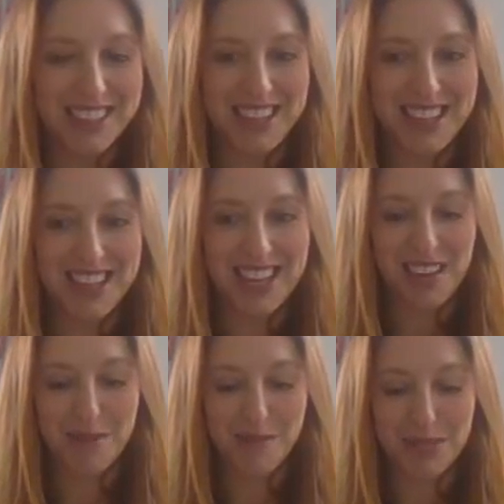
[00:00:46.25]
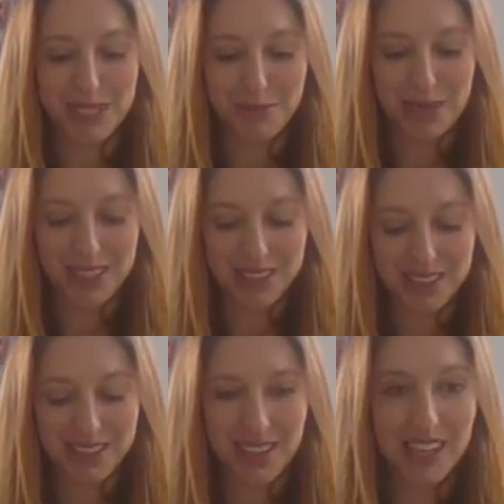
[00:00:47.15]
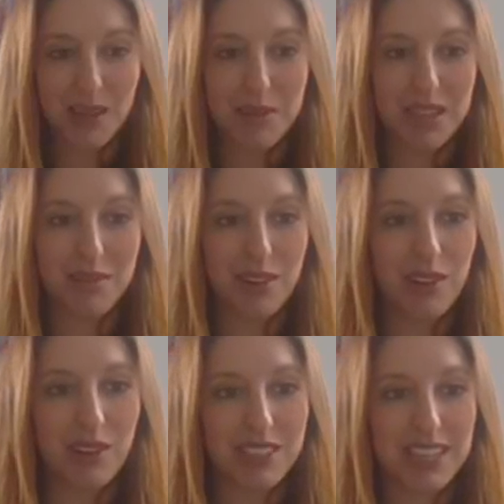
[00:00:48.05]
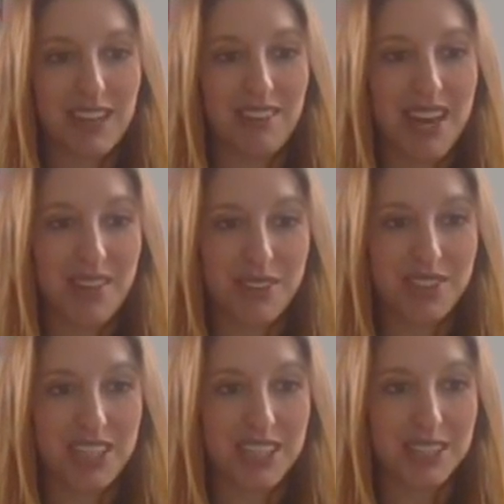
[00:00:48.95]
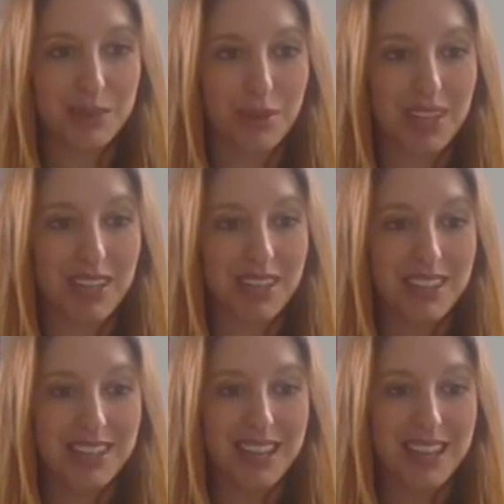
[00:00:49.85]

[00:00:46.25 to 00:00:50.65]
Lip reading: And I think everybody's been stuck in a bit of lockdown lethargy this week.